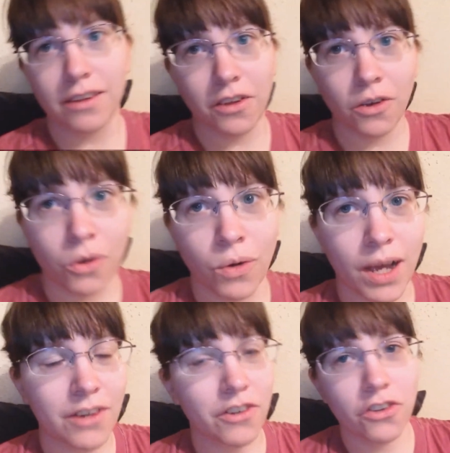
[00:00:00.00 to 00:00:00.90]
So
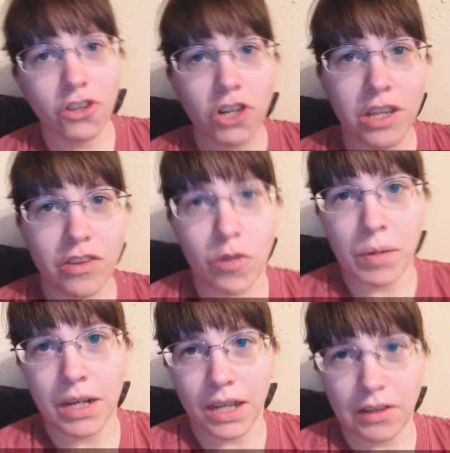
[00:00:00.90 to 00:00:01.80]
I just started this new
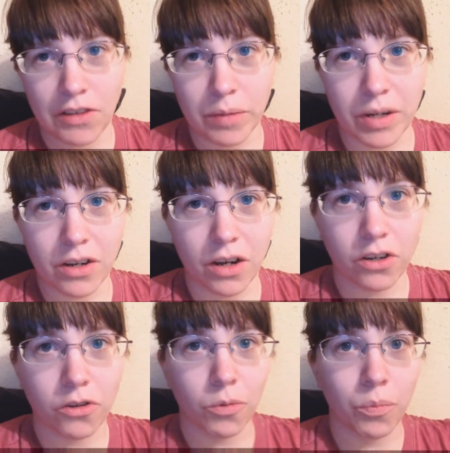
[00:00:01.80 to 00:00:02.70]
medication that my
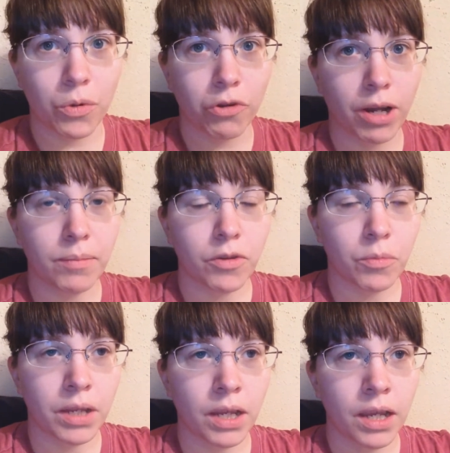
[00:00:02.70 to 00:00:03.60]
doctor prescribed
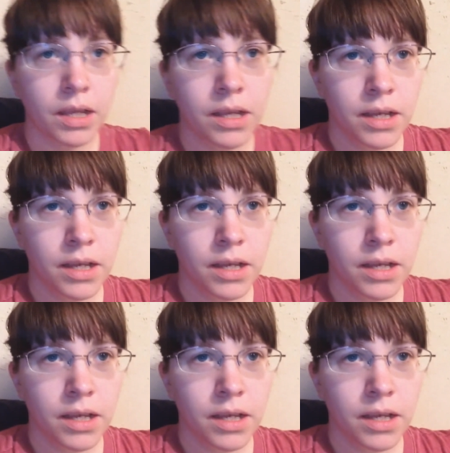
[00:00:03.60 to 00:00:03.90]
to me.